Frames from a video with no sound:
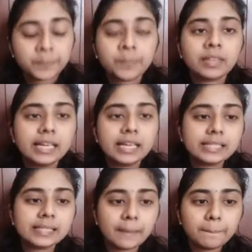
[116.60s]
It
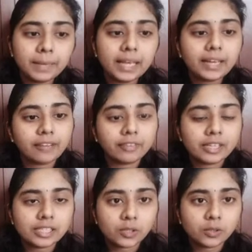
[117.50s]
simply refers
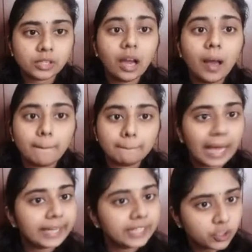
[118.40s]
to the
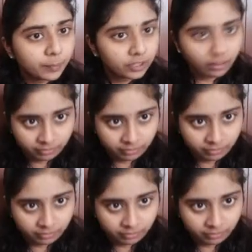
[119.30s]
management of